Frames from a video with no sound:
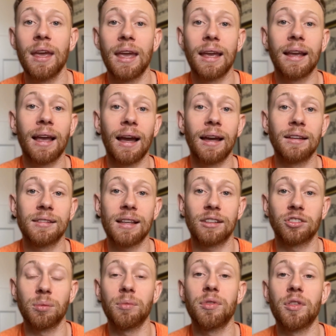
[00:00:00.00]
in case that's
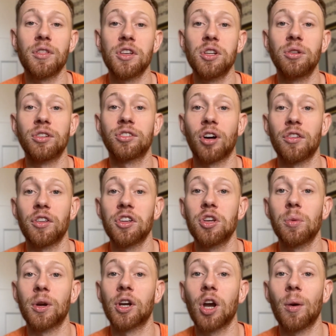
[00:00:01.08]
something that you decide that you
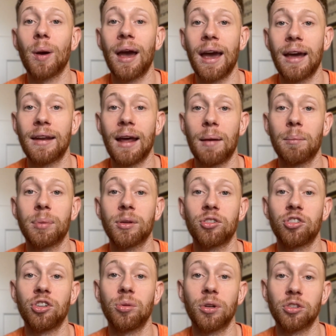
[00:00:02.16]
want to go ahead and
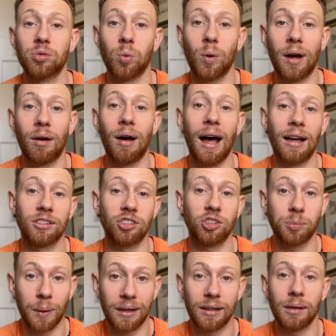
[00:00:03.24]
pursue as well as
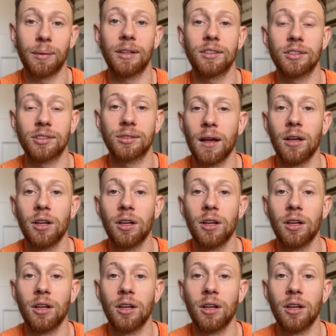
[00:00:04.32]
spend limits.